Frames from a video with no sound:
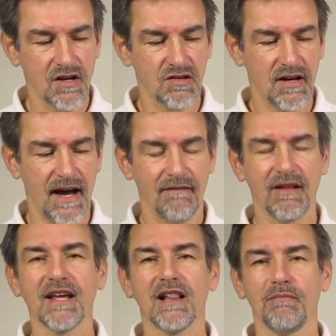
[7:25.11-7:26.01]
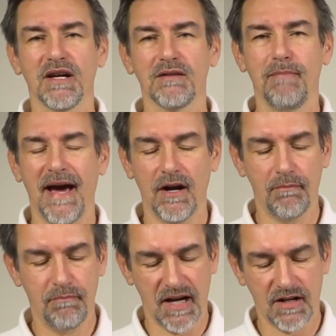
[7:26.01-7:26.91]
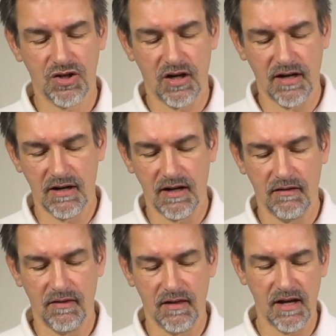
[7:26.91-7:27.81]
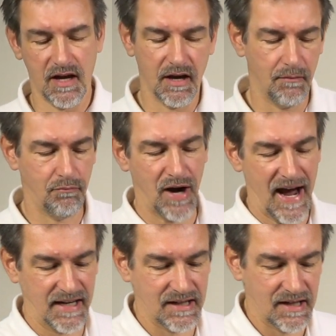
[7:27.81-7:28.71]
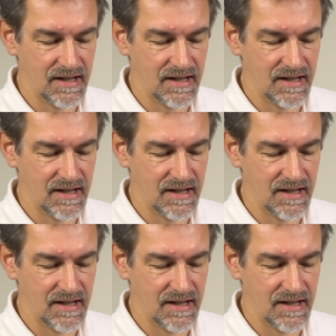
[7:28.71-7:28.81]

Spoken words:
so you have a little bit better picture in the bright